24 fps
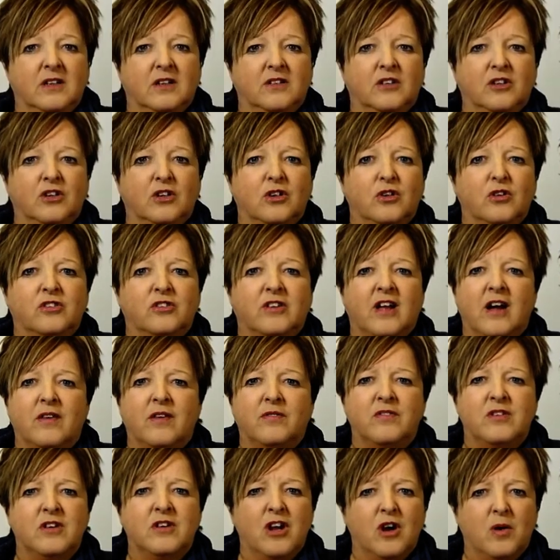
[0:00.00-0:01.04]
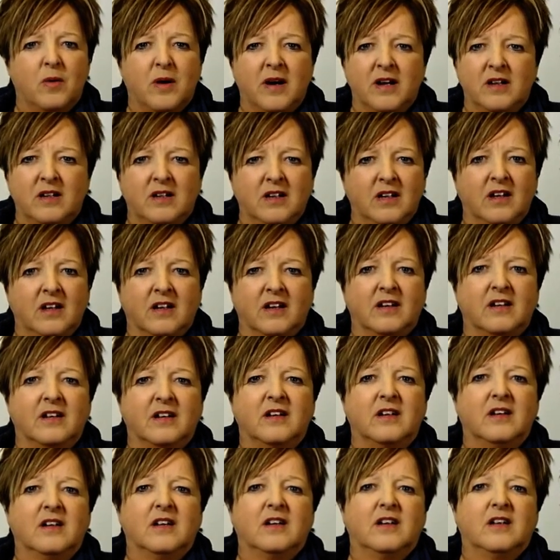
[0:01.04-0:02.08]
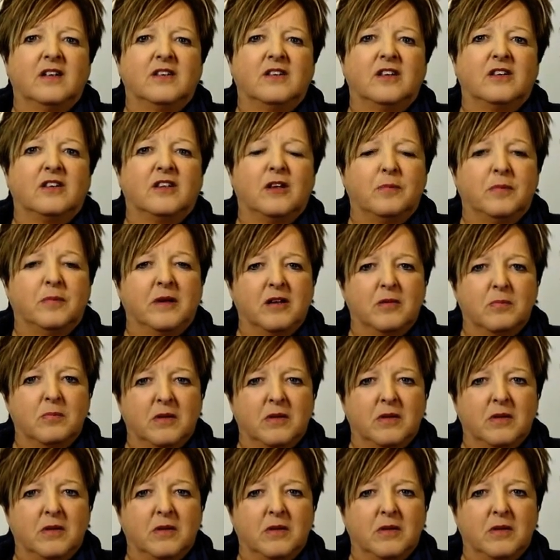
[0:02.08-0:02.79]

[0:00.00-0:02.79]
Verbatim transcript: The girls have no idea that they're being